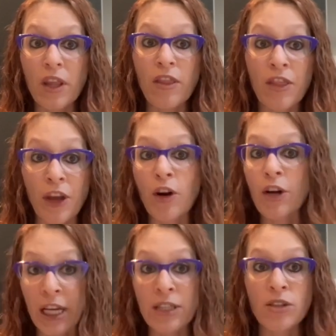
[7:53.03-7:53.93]
there
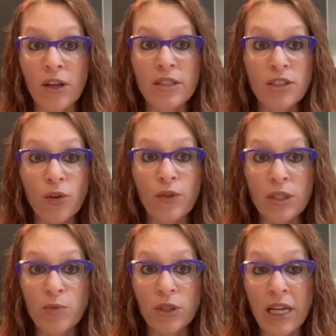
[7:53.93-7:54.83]
is still
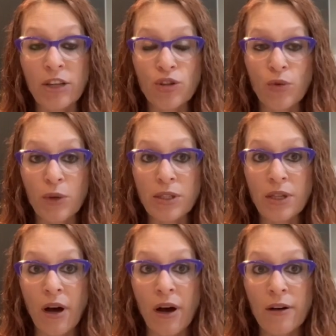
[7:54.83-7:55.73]
this potential
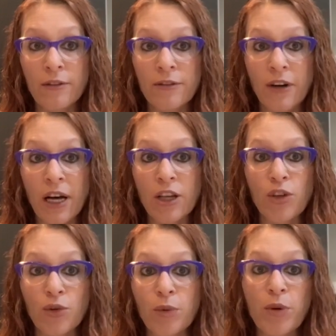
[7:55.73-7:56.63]
risk of
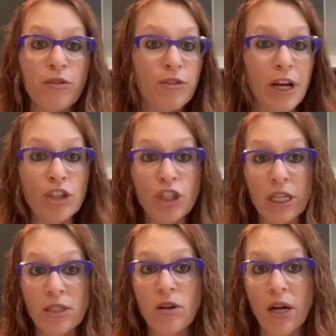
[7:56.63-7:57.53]
uterine perforation.
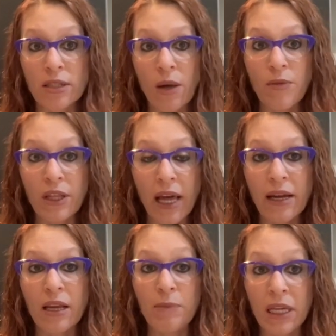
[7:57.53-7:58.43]
It's not something that
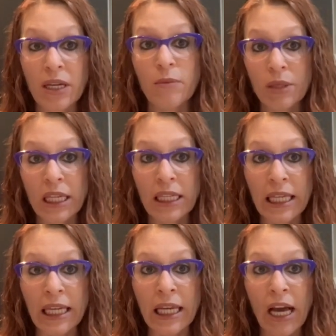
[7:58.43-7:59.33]
can be
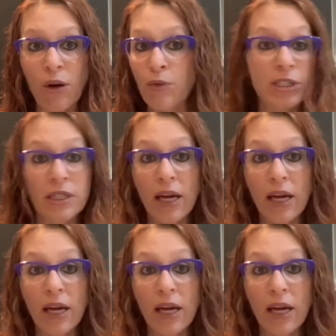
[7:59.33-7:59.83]
a risk that